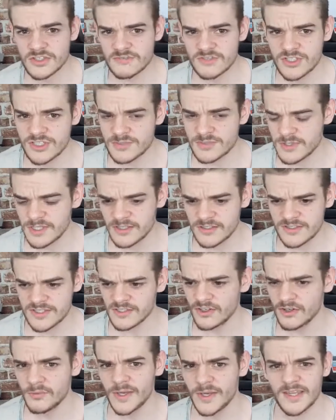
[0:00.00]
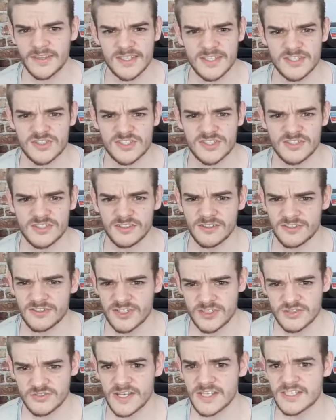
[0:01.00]
I've just been losing a lot of weight. I think it's just a lot of
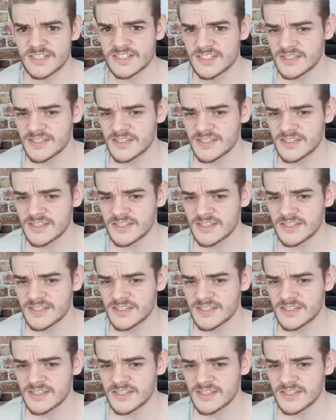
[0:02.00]
stress